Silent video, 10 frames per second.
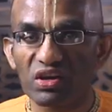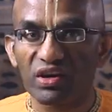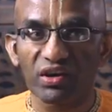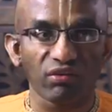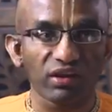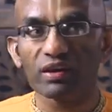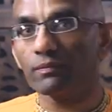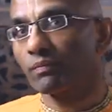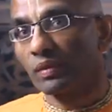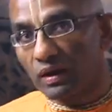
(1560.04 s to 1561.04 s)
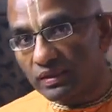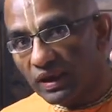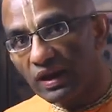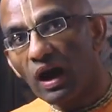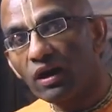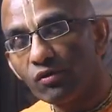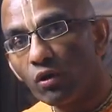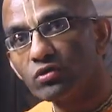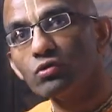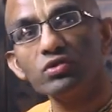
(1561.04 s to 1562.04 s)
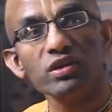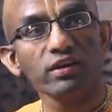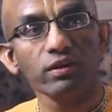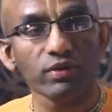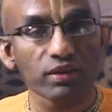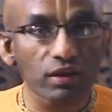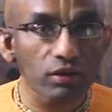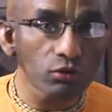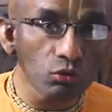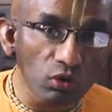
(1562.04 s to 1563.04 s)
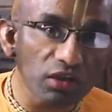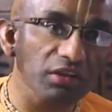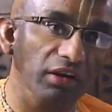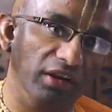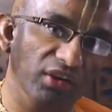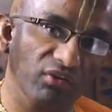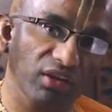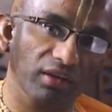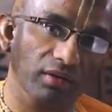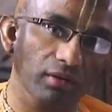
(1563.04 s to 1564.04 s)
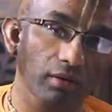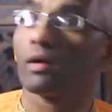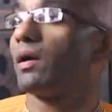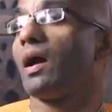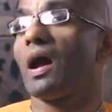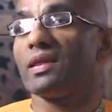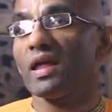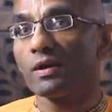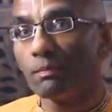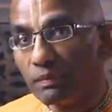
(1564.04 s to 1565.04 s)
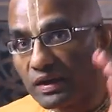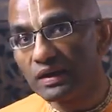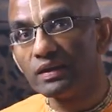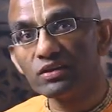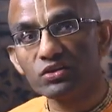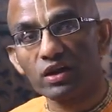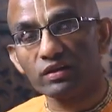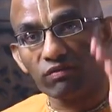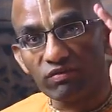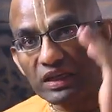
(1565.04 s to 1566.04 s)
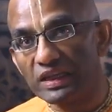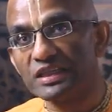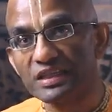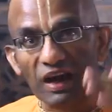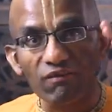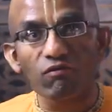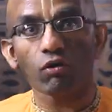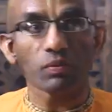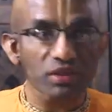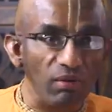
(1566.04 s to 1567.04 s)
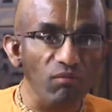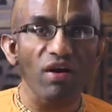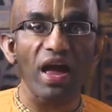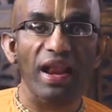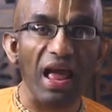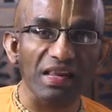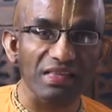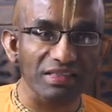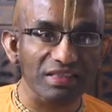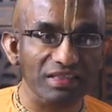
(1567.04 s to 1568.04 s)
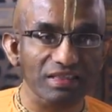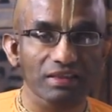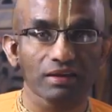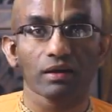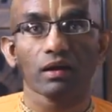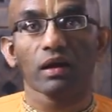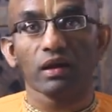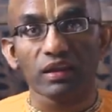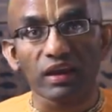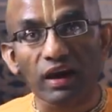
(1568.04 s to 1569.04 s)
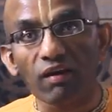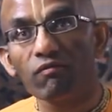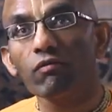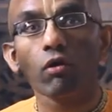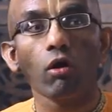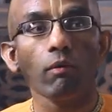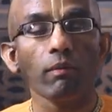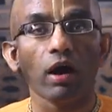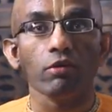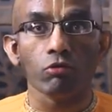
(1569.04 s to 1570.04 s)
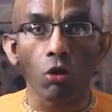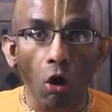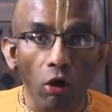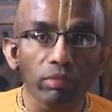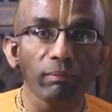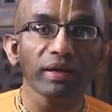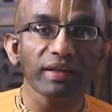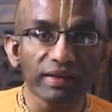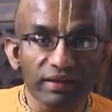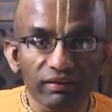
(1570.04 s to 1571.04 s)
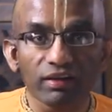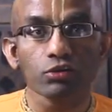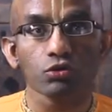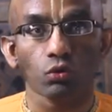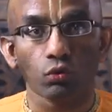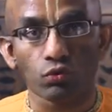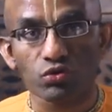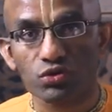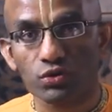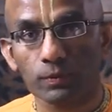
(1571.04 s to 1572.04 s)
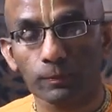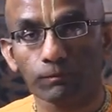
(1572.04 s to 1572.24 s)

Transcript: circuitry, they are not associated with the neural circuitry. And that means that the feelings come from somewhere else. They come from a non material source.